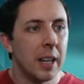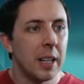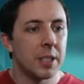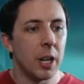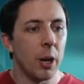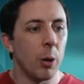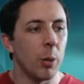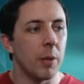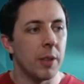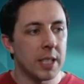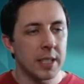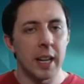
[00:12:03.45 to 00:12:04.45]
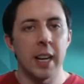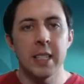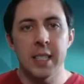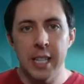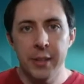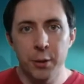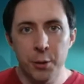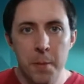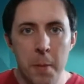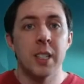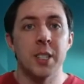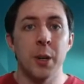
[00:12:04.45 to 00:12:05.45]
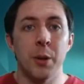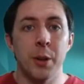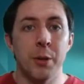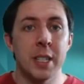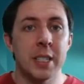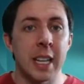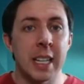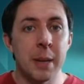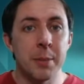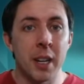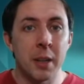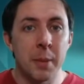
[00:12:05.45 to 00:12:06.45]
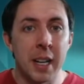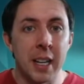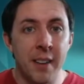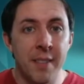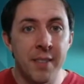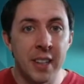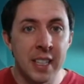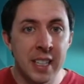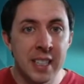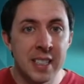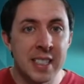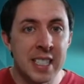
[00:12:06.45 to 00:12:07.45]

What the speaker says: So this guy is evil. So the reason I keep talking about affinities